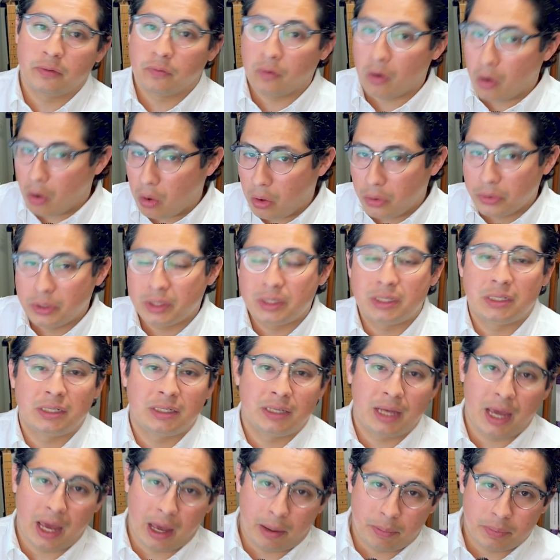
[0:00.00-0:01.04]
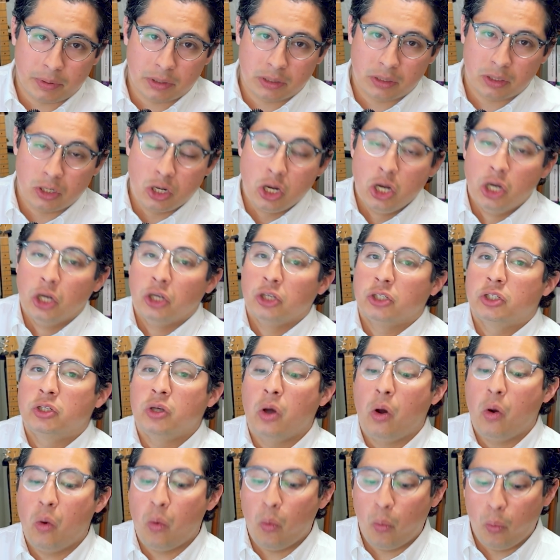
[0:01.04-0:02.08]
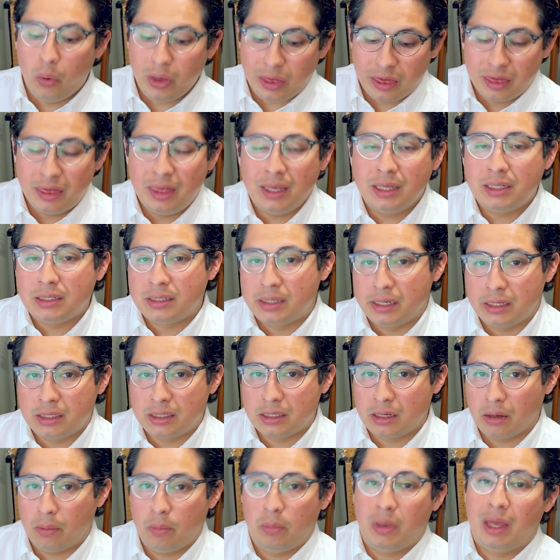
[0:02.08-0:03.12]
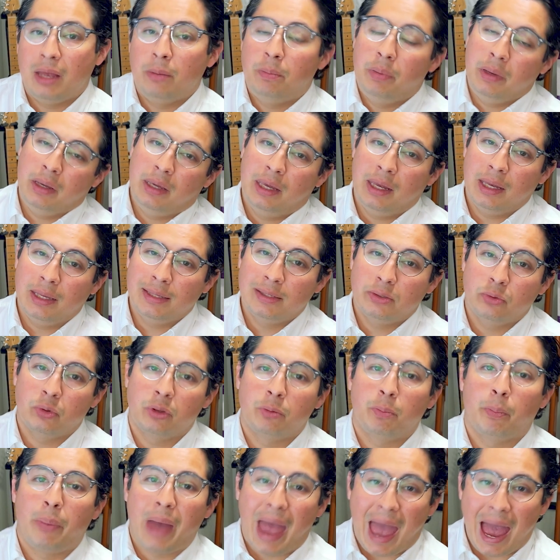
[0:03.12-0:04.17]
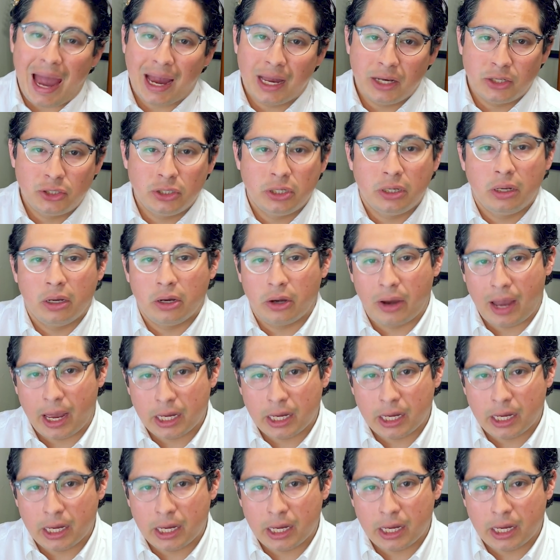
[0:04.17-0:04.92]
of all the steps. So with this system, it begins with packaging your